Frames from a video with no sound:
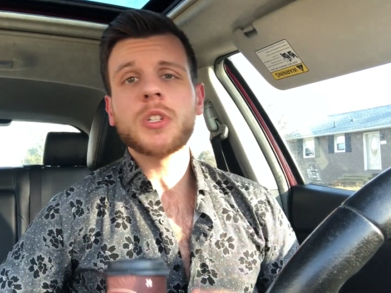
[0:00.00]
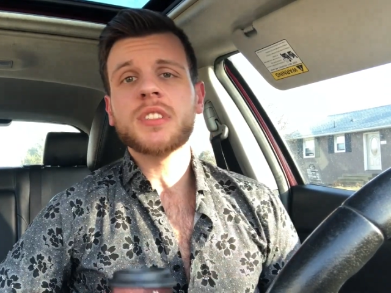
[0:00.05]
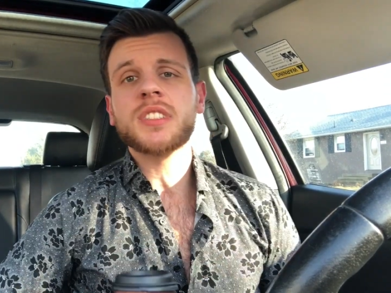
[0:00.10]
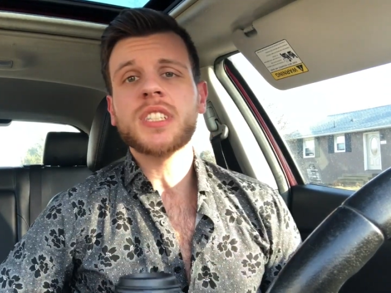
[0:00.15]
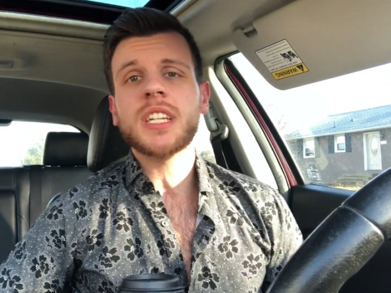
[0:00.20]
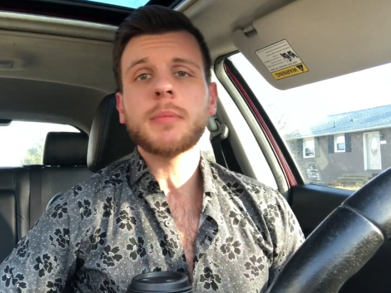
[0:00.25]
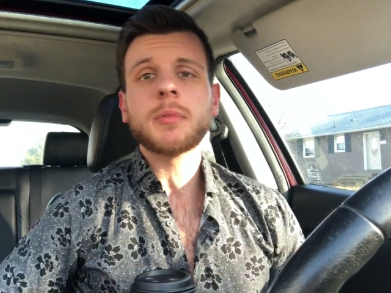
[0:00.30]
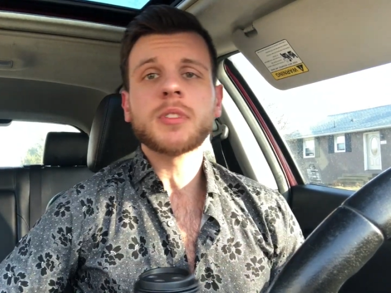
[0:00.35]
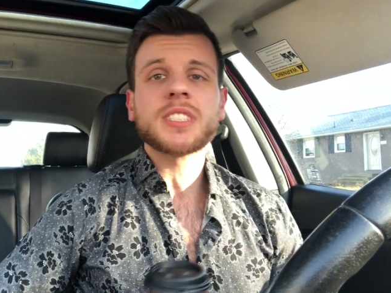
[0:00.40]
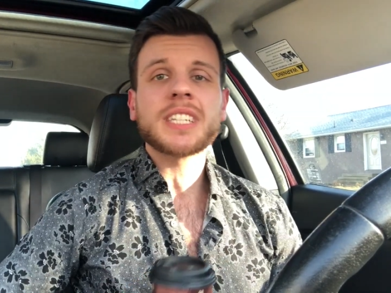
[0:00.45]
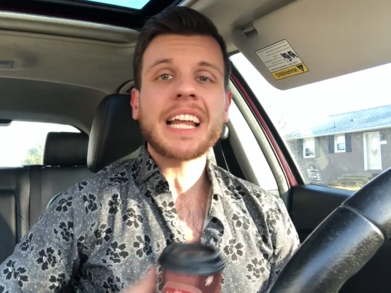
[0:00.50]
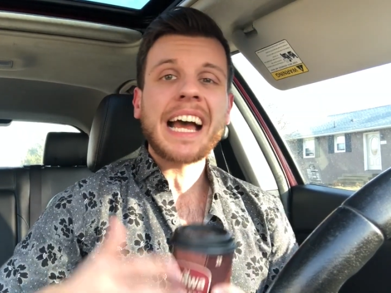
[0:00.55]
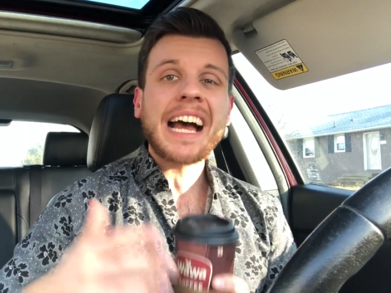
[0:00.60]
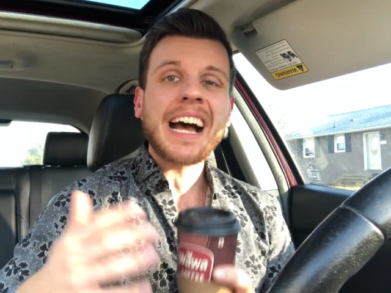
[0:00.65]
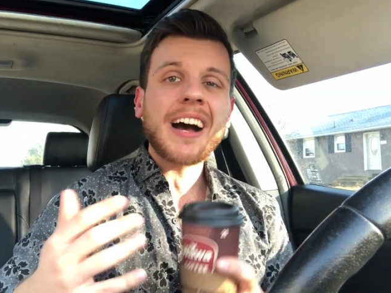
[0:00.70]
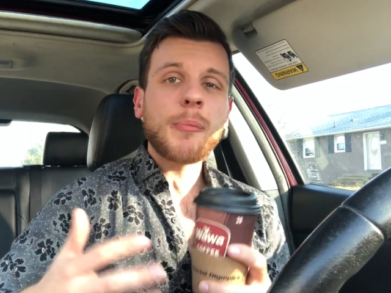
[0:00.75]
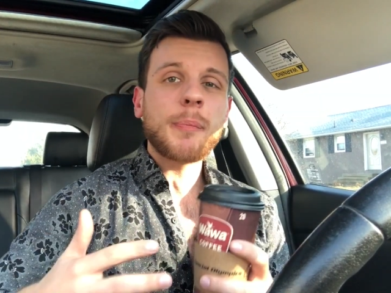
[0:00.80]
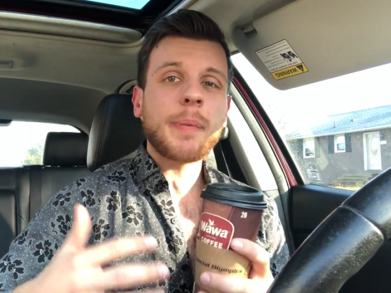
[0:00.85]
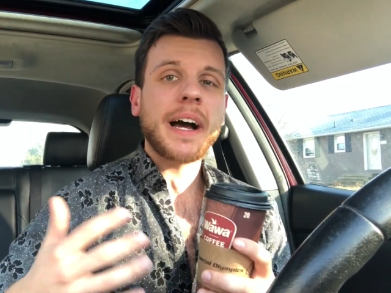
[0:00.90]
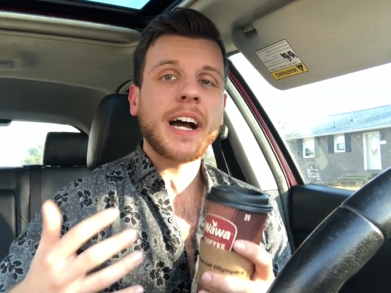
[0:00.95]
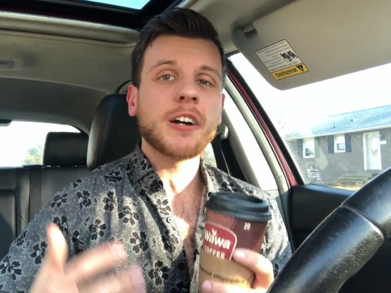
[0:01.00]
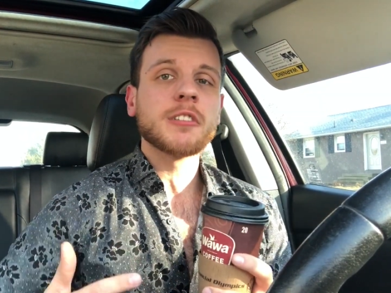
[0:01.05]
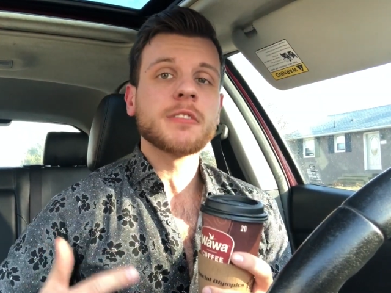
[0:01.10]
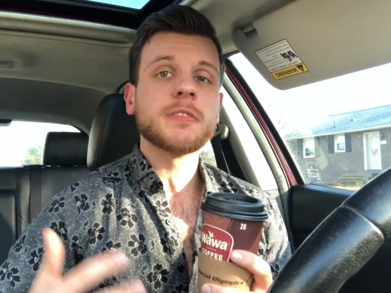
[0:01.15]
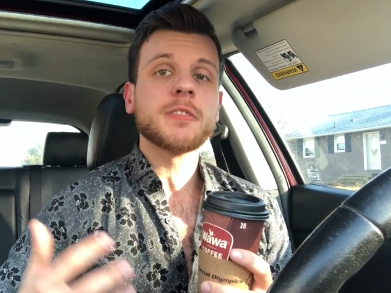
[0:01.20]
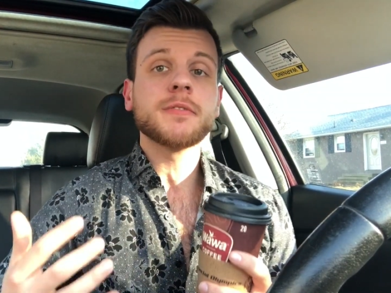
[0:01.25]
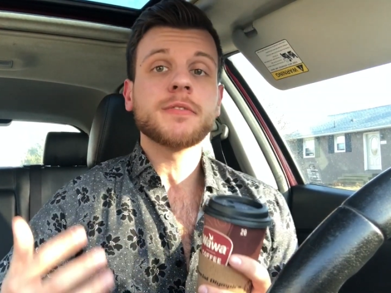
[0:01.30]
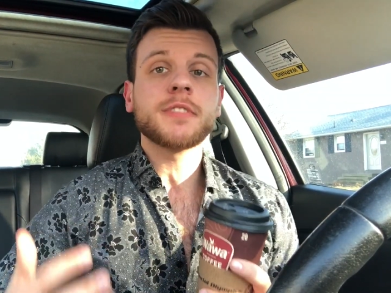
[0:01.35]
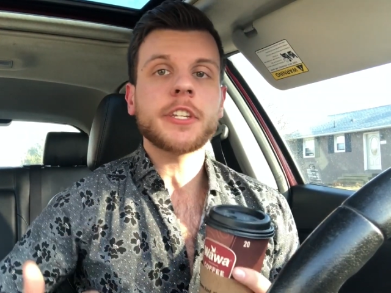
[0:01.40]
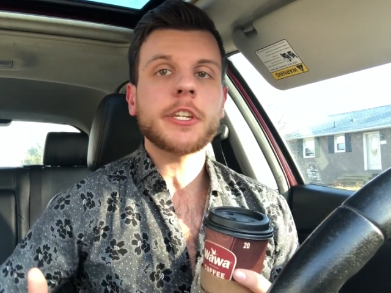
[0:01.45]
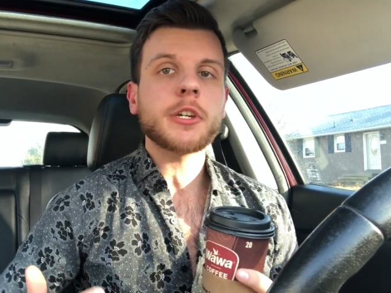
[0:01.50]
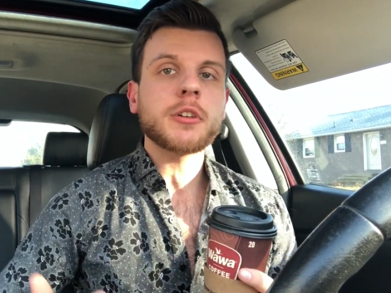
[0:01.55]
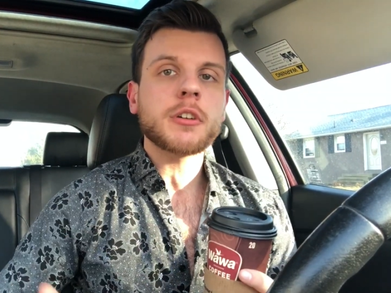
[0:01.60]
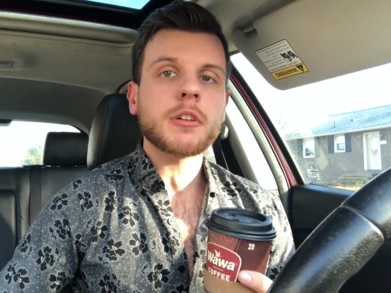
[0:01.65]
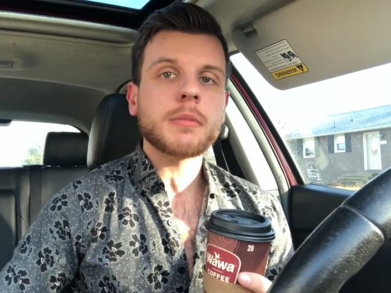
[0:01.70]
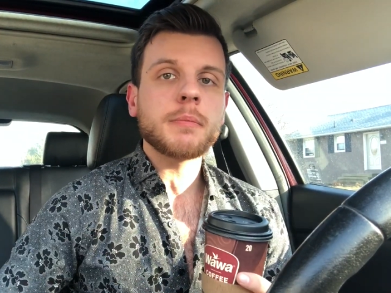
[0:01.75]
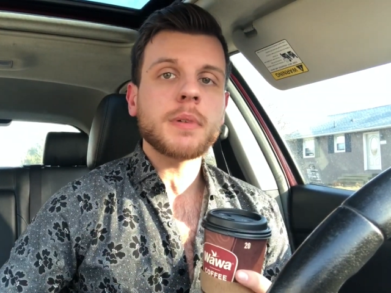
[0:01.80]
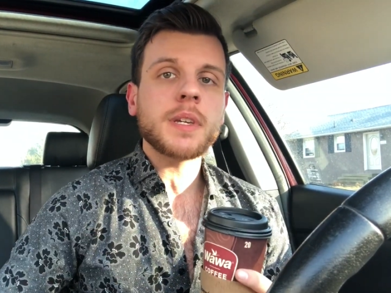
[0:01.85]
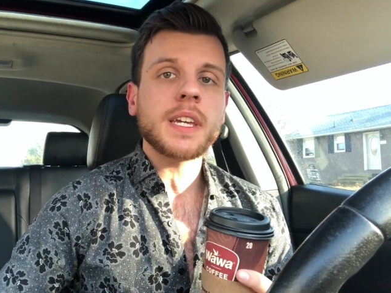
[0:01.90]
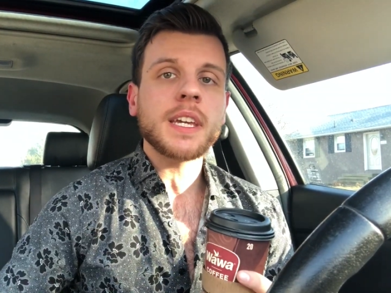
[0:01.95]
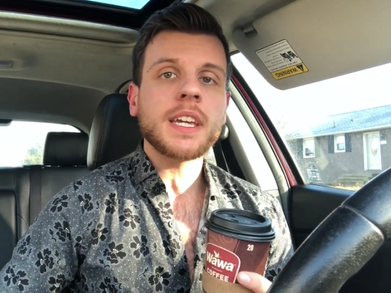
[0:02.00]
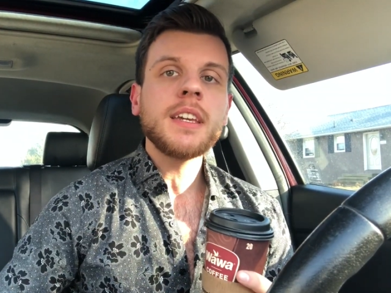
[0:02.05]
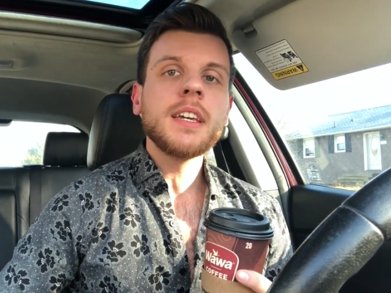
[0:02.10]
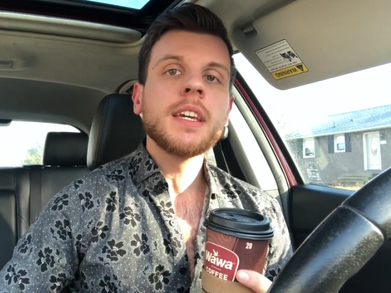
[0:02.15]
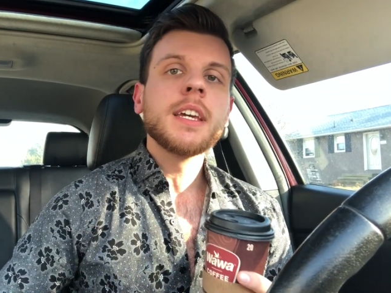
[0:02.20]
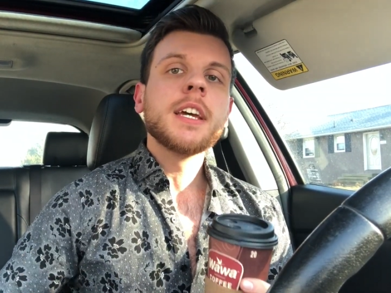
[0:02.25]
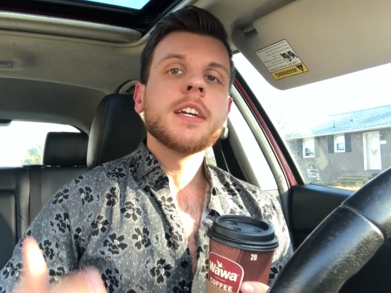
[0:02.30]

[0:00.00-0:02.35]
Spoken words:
examples of how powerful video can be